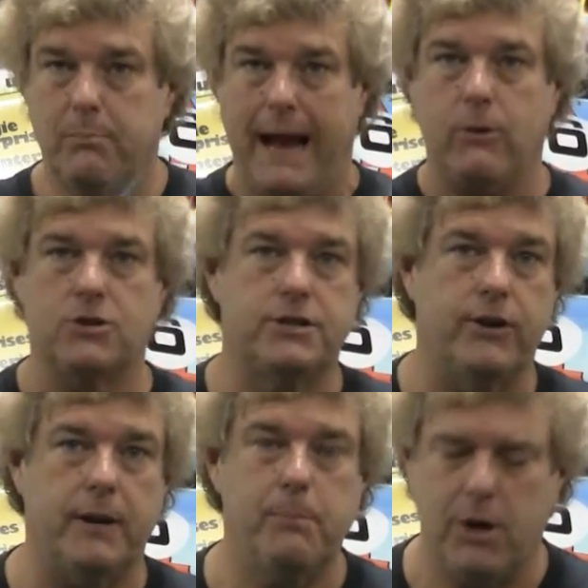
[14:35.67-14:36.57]
power
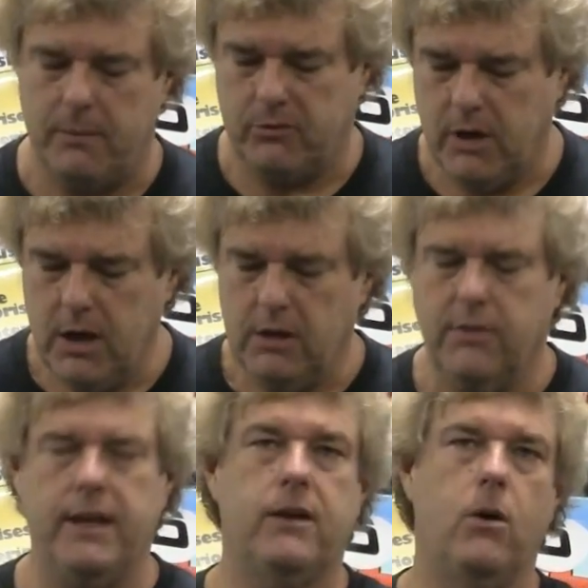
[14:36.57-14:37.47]
steering pumps.
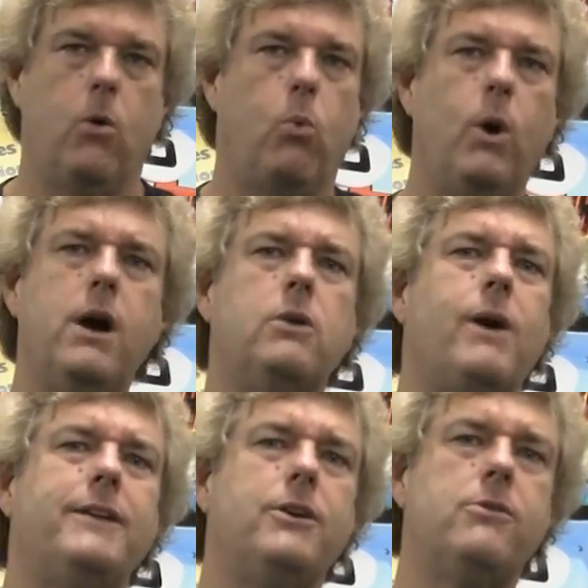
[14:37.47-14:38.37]
You think, where
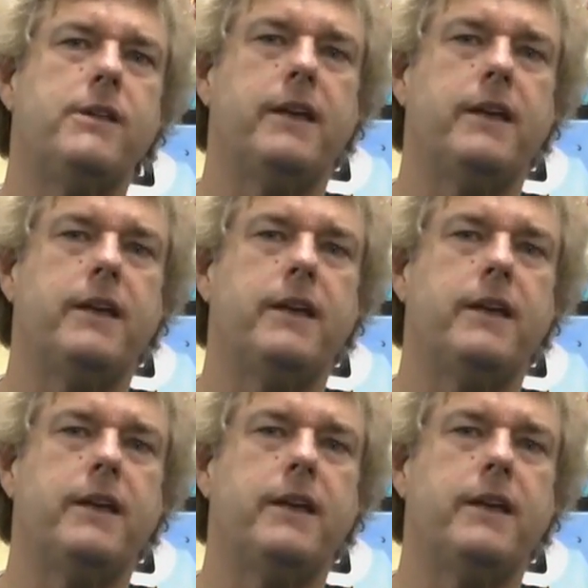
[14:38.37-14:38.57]
do I do